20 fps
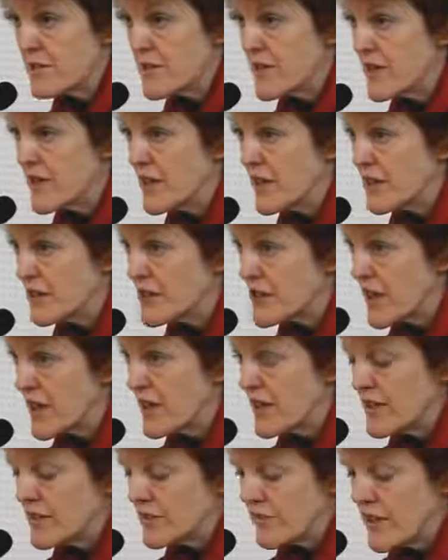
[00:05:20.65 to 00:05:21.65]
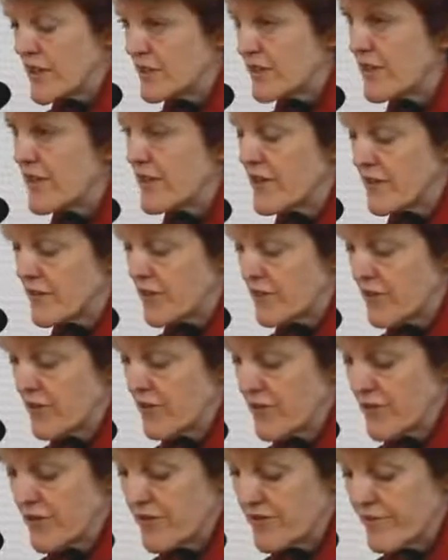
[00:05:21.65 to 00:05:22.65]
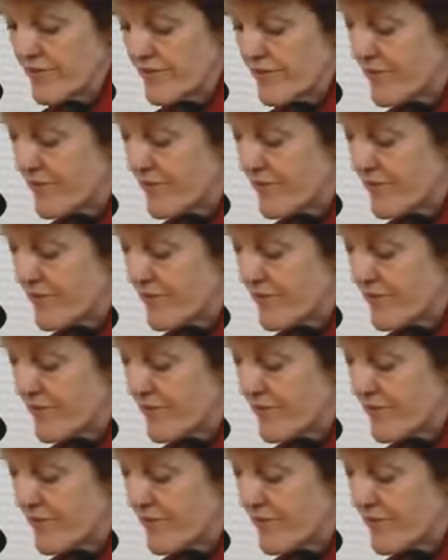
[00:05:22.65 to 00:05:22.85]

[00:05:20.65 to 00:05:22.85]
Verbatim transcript: be uh, Chinese residents soon.